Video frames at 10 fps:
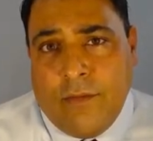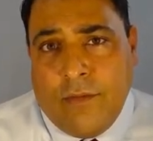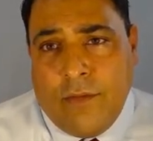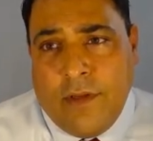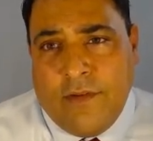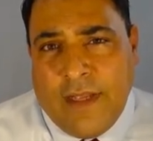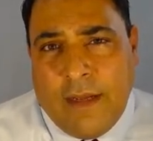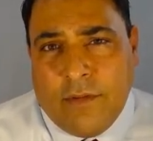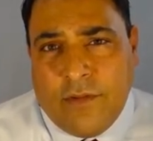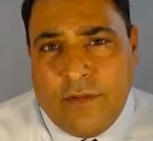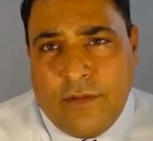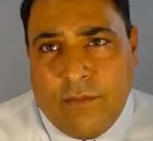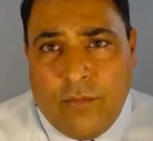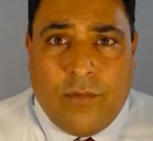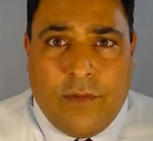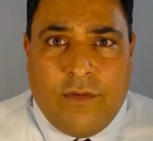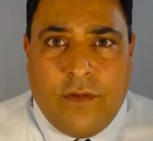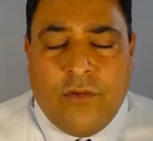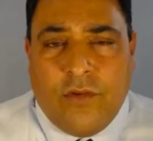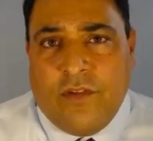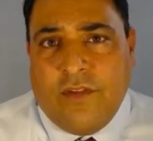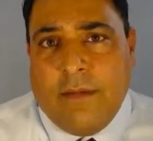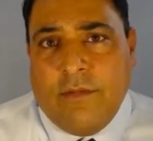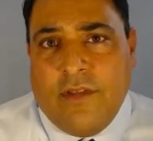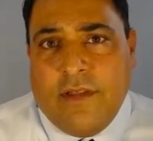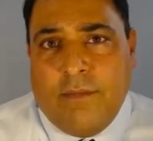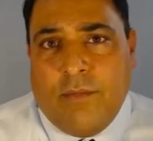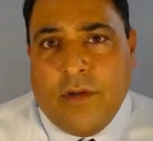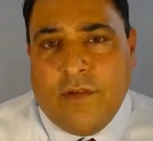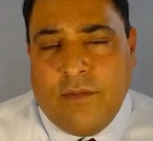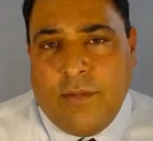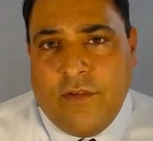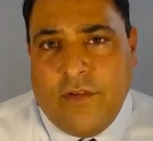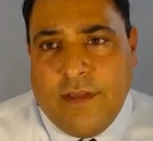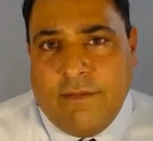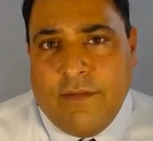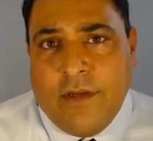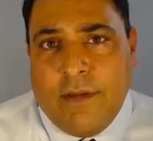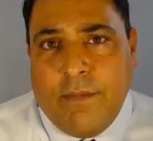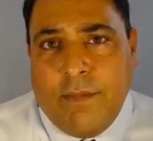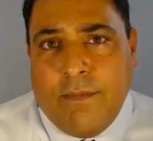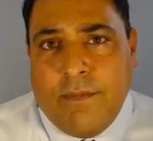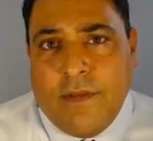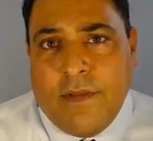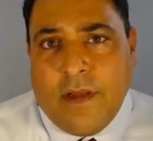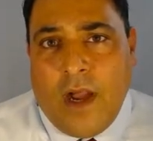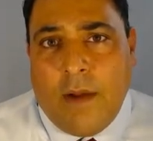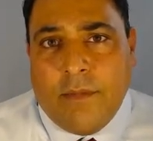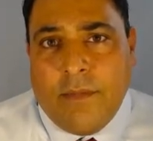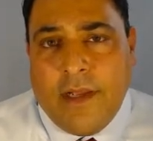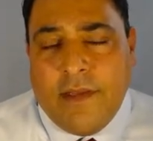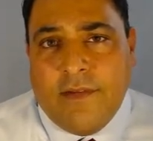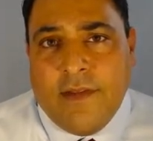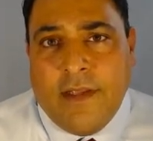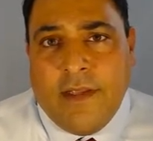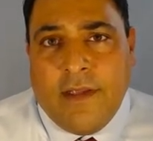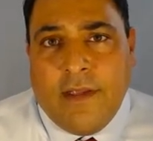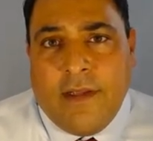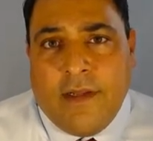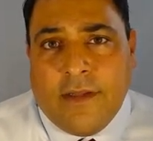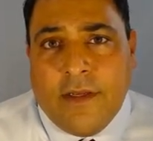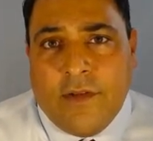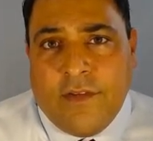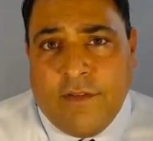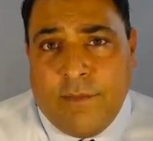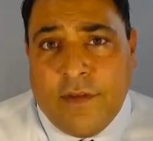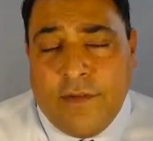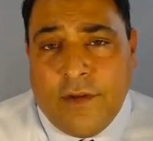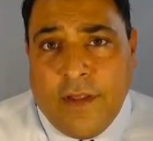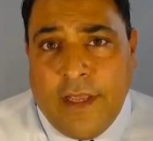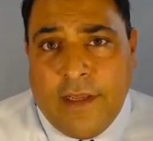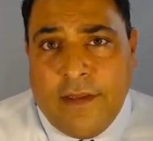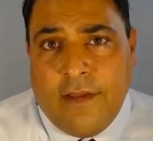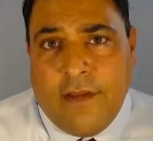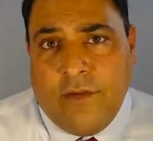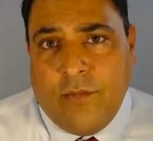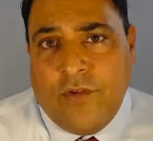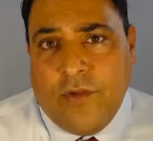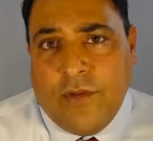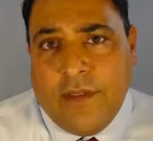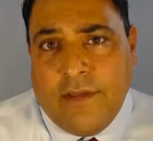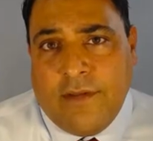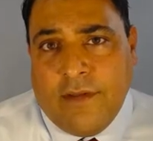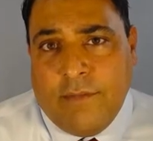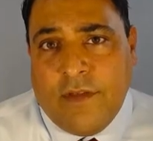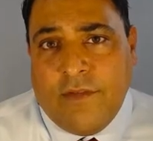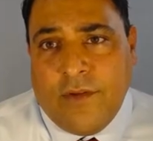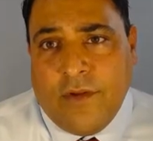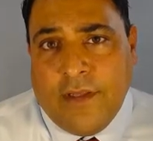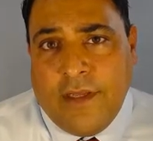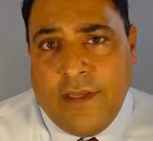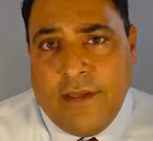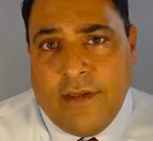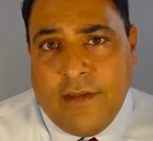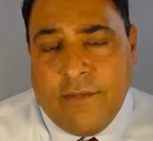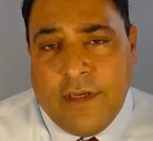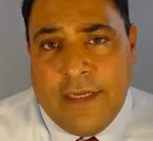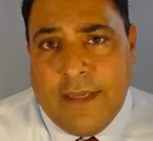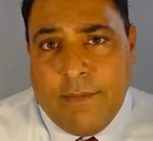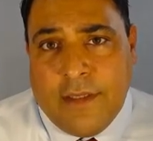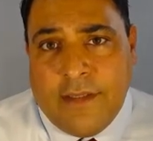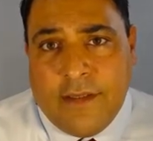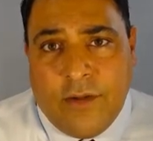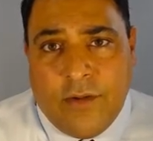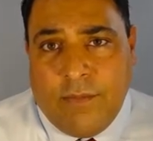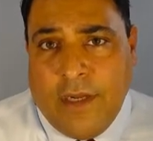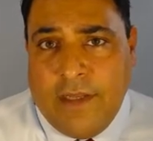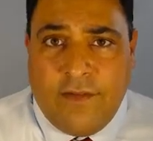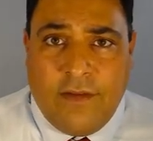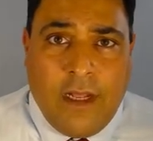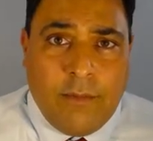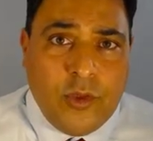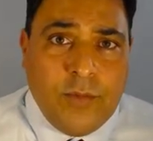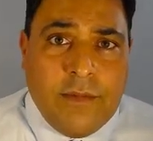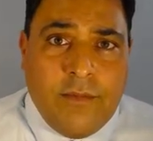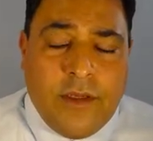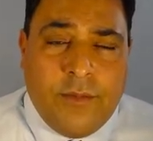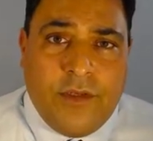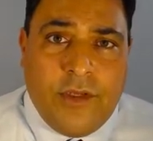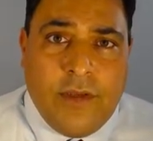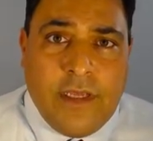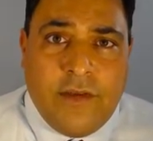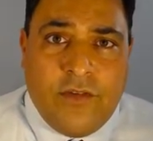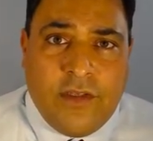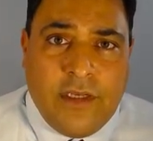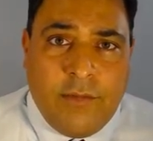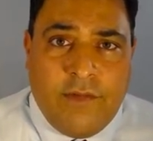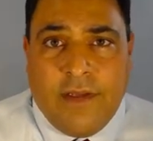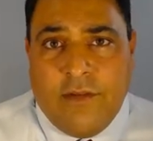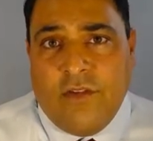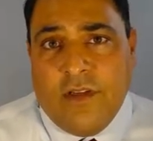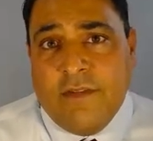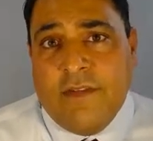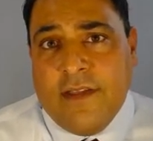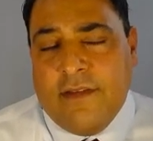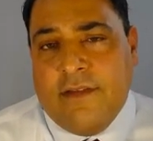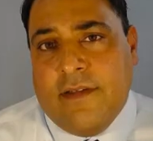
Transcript: established, well, the literature's established that Parkinson's patients have very compromised clearance of bisphenol A. So we showed that bisphenol A, when it can't be cleared, binds to albumin, becomes a new antigen, and we found significant